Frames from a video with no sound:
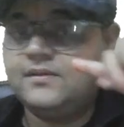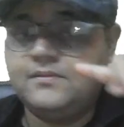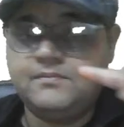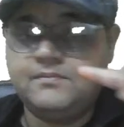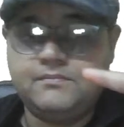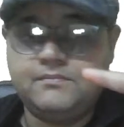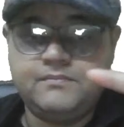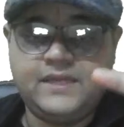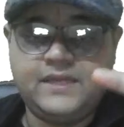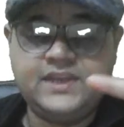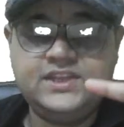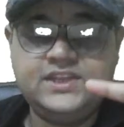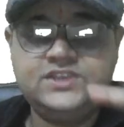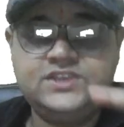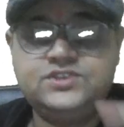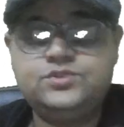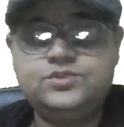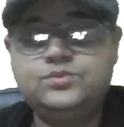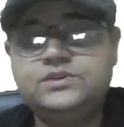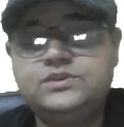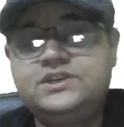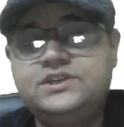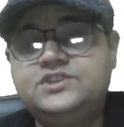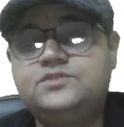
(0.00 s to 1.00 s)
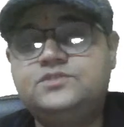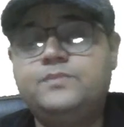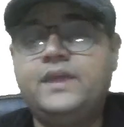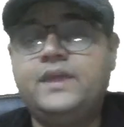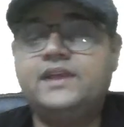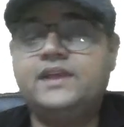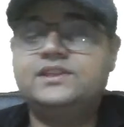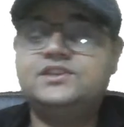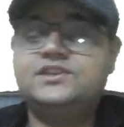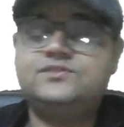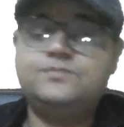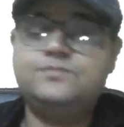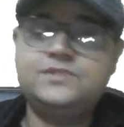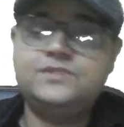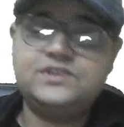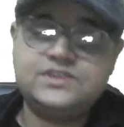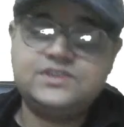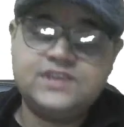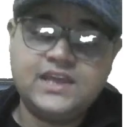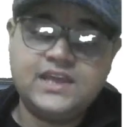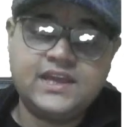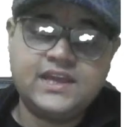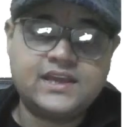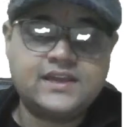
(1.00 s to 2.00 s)
many students make this
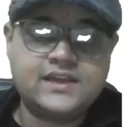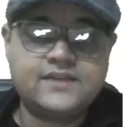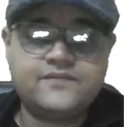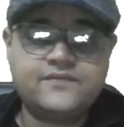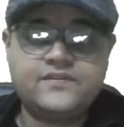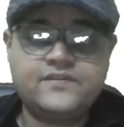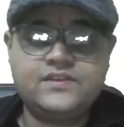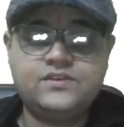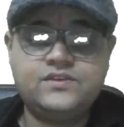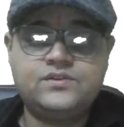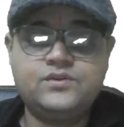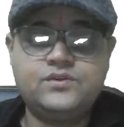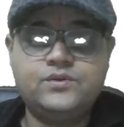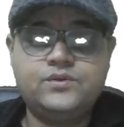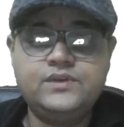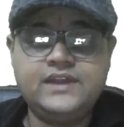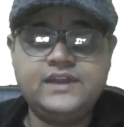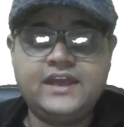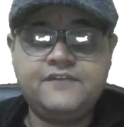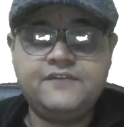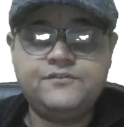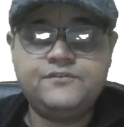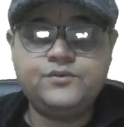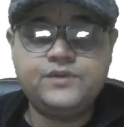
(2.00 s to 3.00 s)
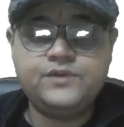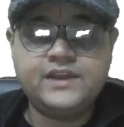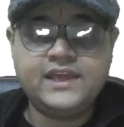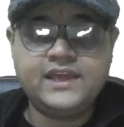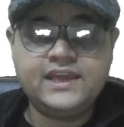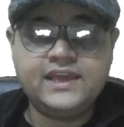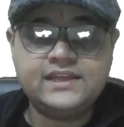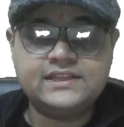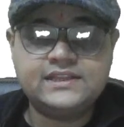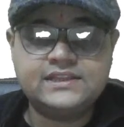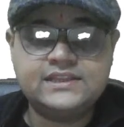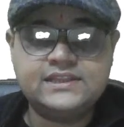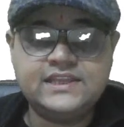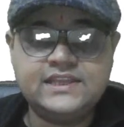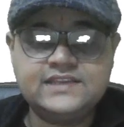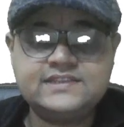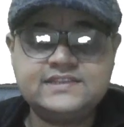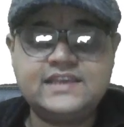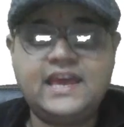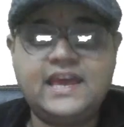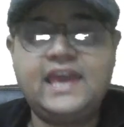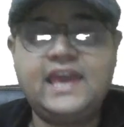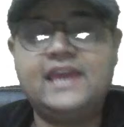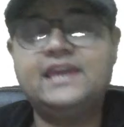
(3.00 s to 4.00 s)
mistake. You don't have to take
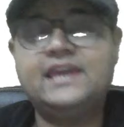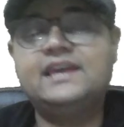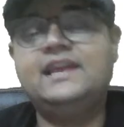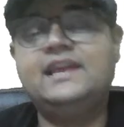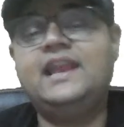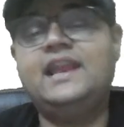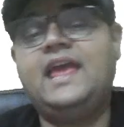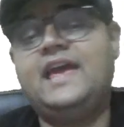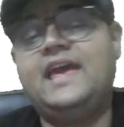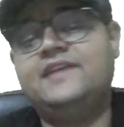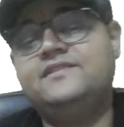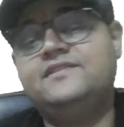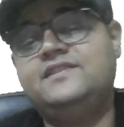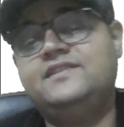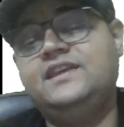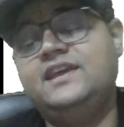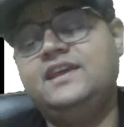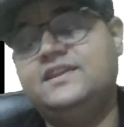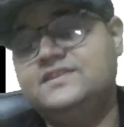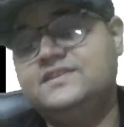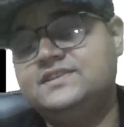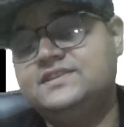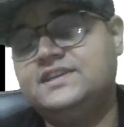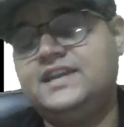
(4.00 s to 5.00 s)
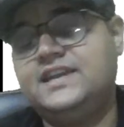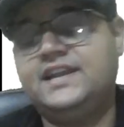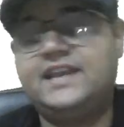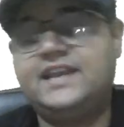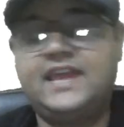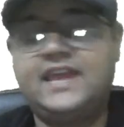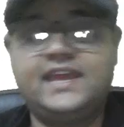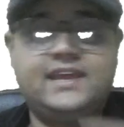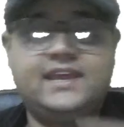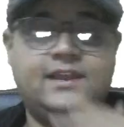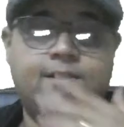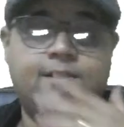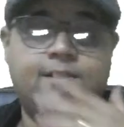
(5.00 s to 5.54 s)
this angle as the incident angle.